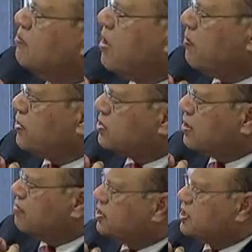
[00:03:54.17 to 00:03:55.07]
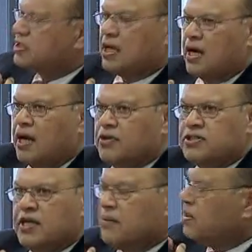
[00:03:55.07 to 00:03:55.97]
member services
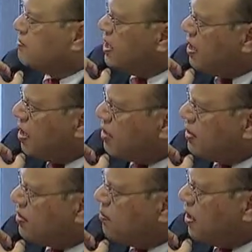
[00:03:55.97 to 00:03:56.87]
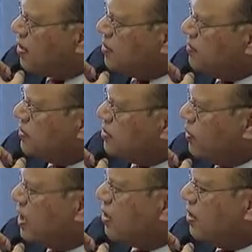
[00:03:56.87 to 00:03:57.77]
allows them, if they are in the bottom, the
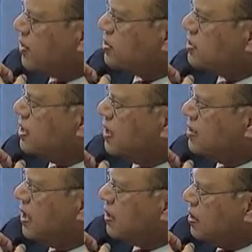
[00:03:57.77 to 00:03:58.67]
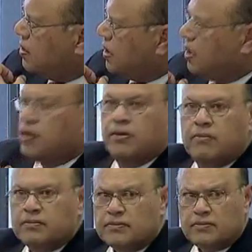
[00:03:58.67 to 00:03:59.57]
weight loss, then they
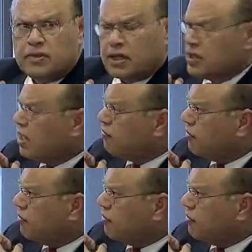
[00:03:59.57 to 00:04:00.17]
are